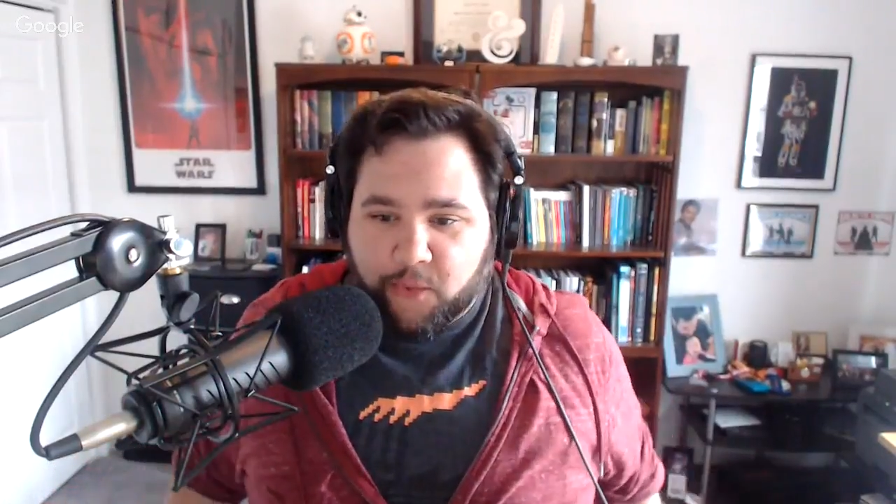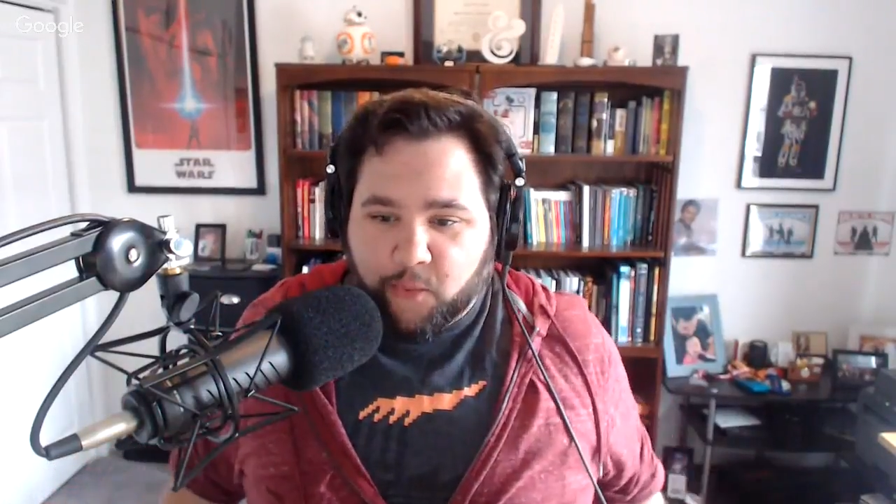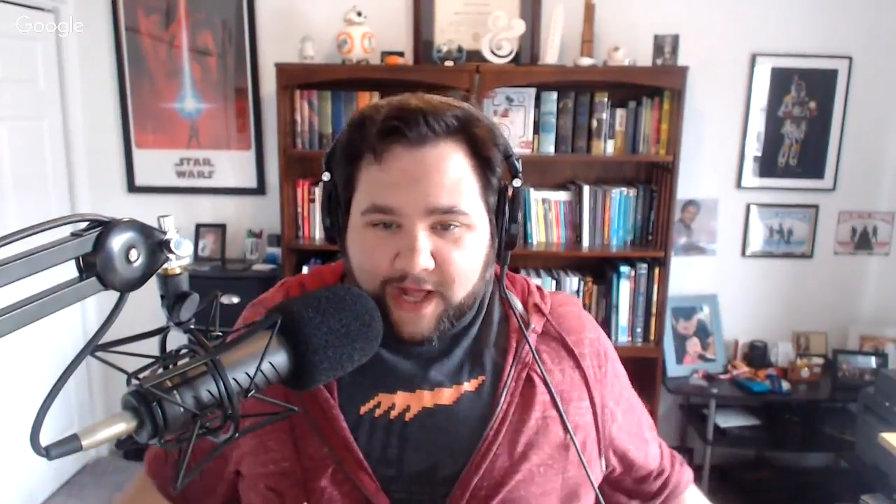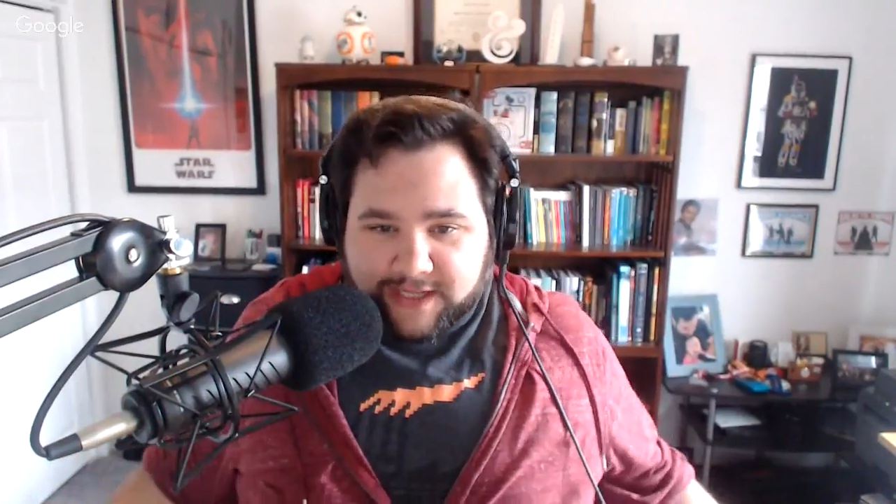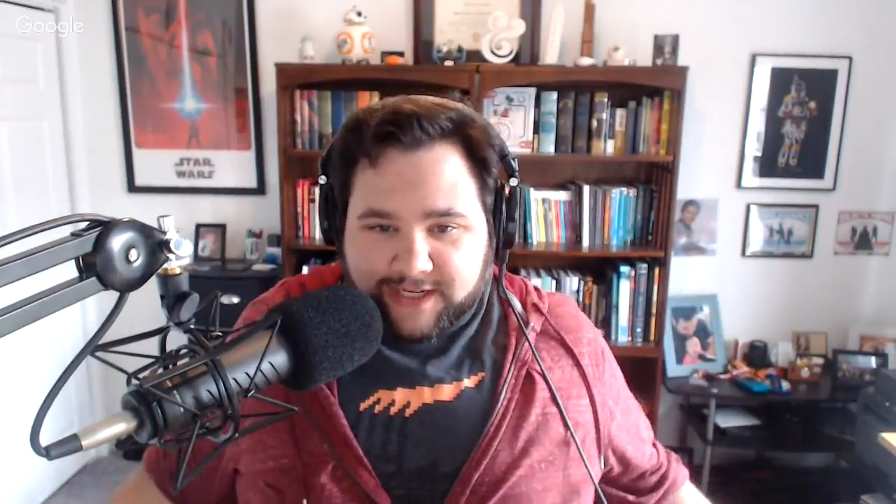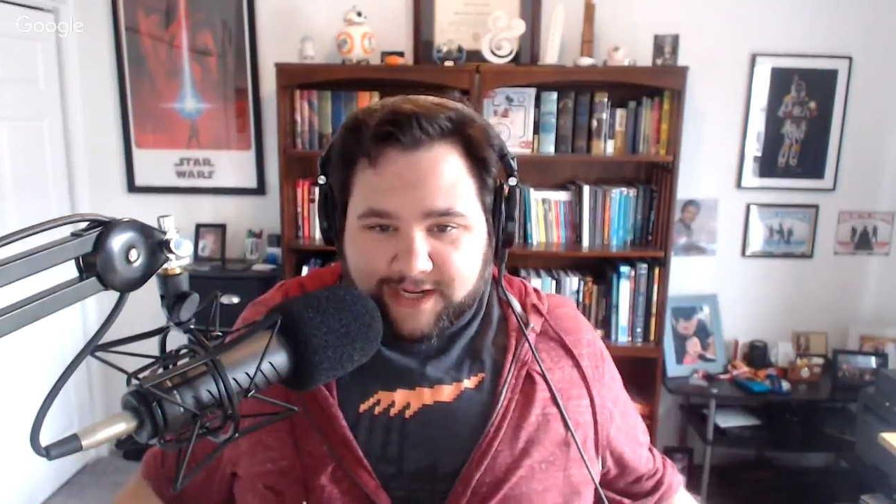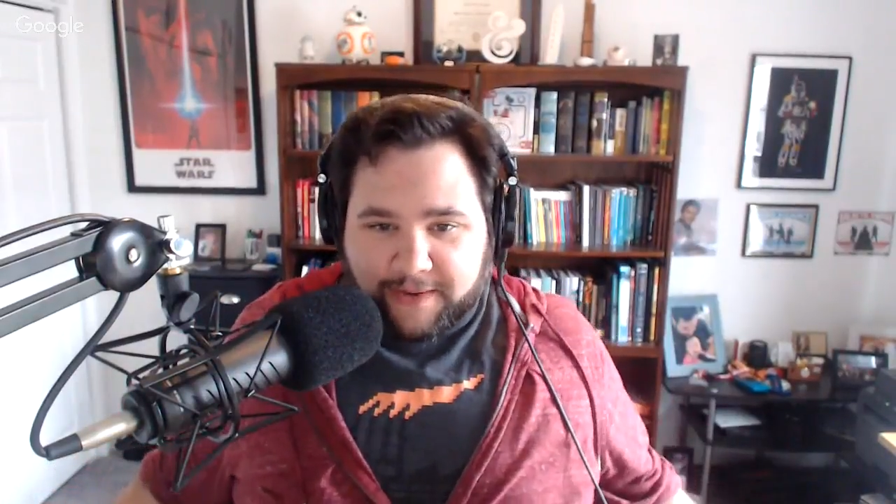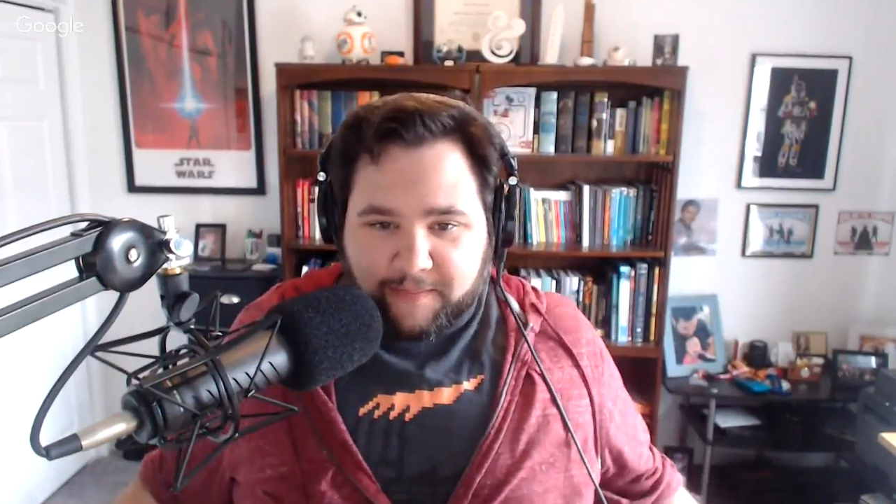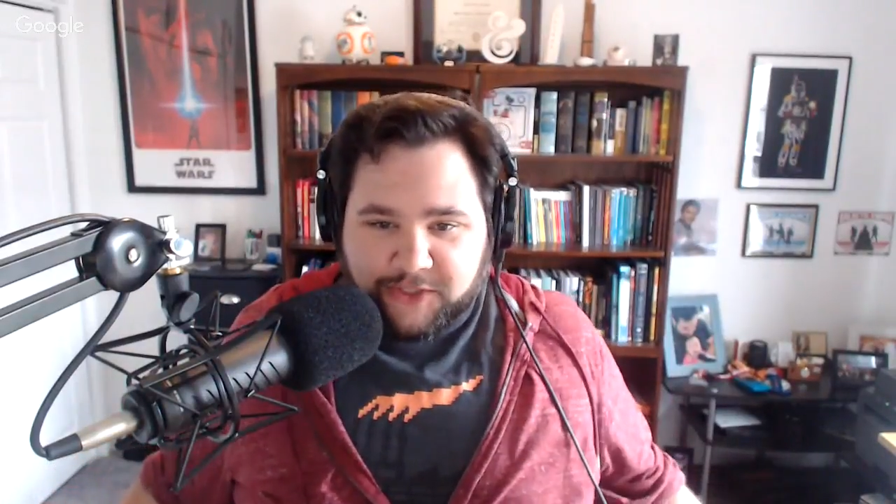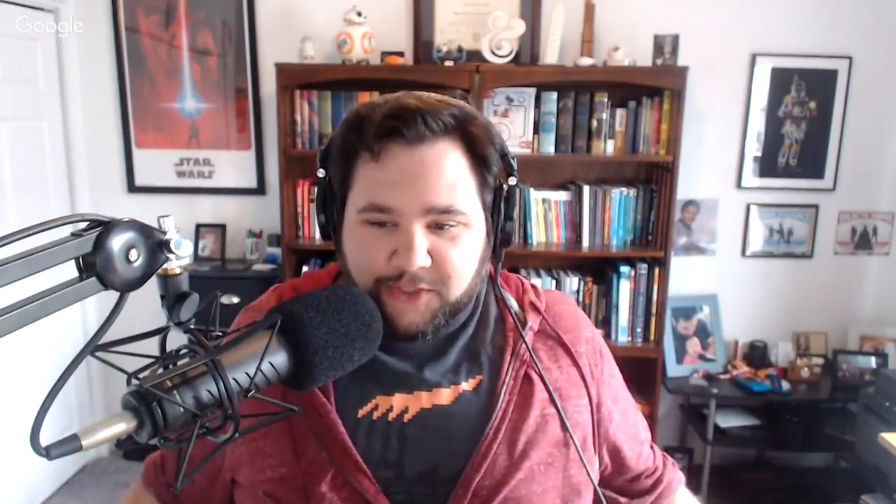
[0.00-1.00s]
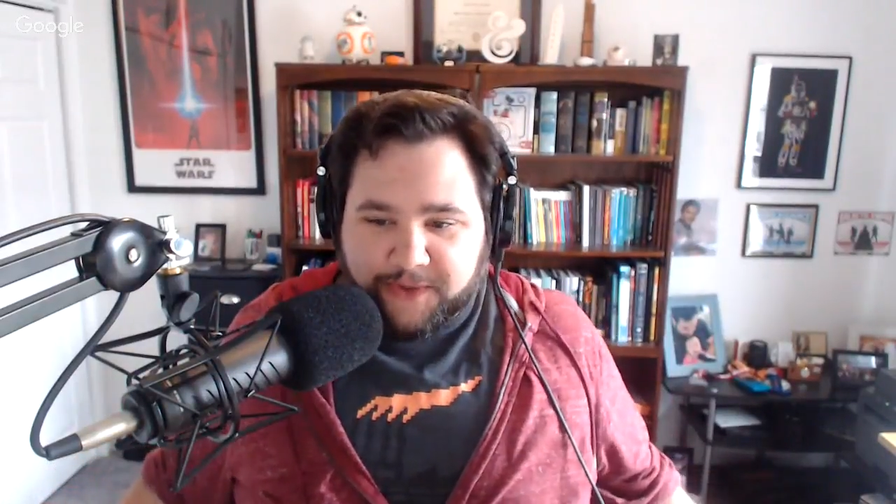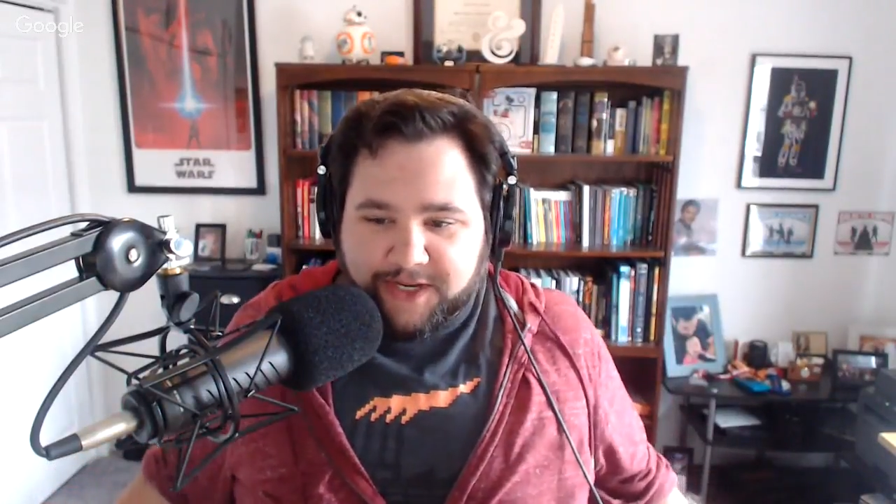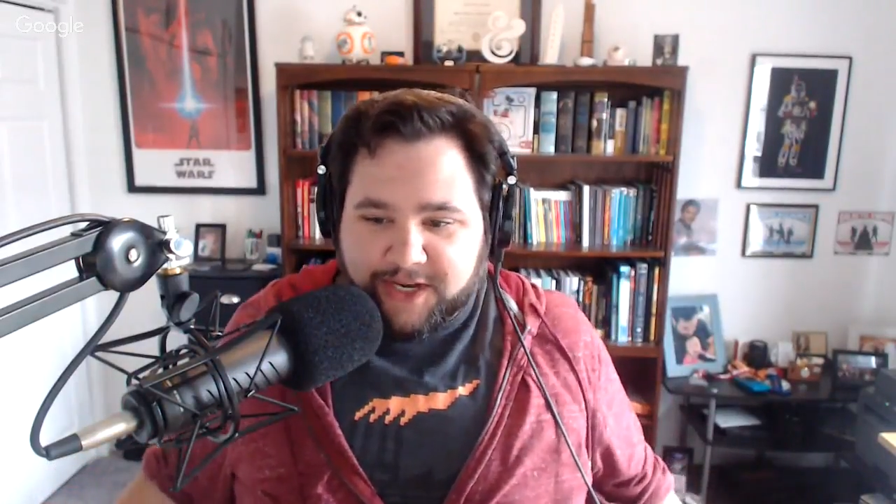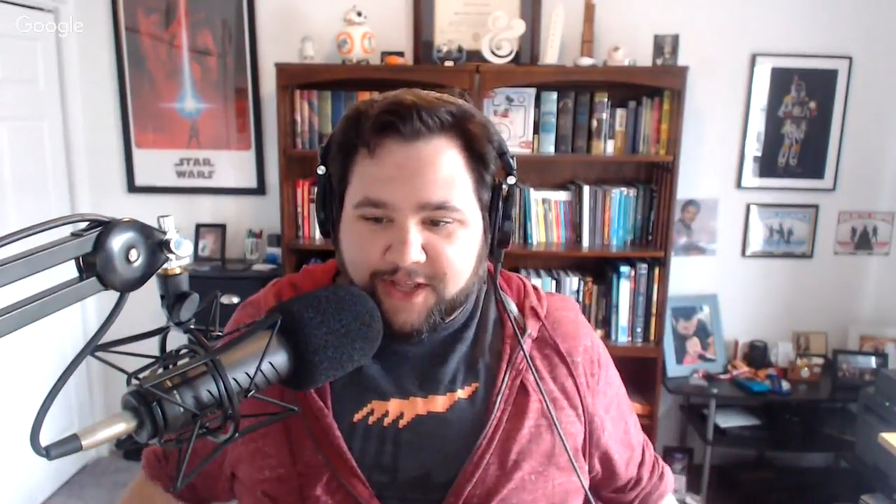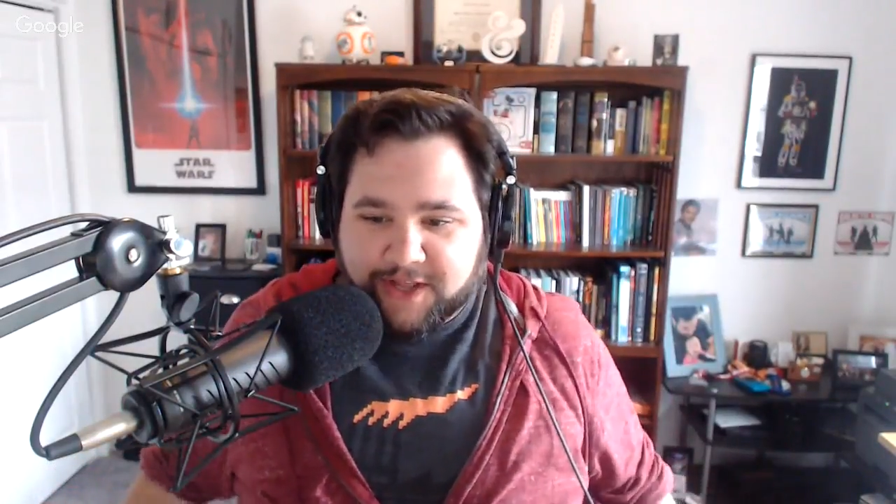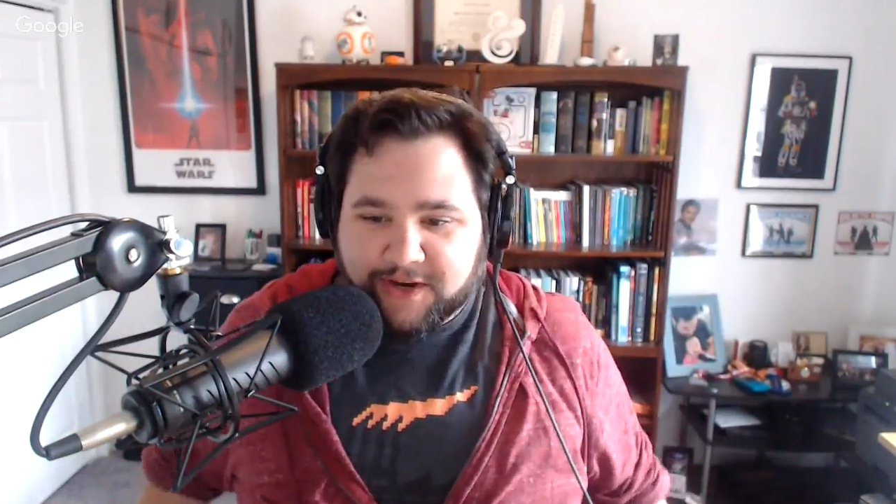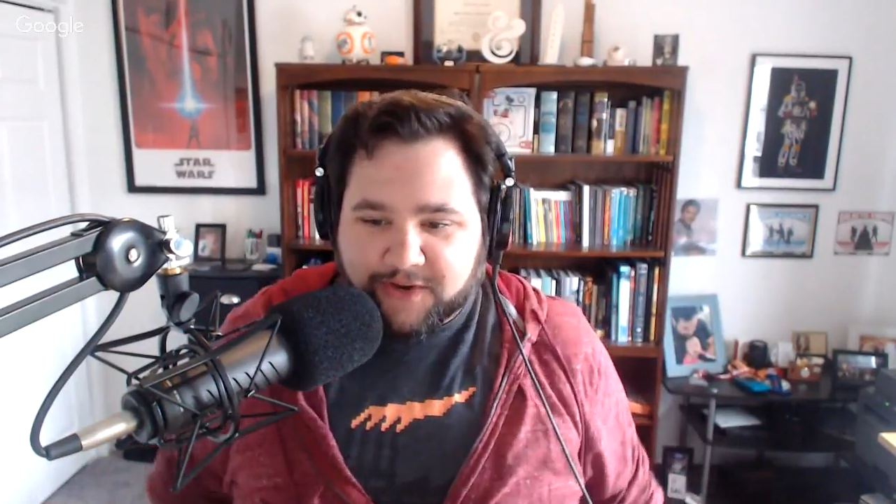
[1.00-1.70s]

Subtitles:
Welcome to another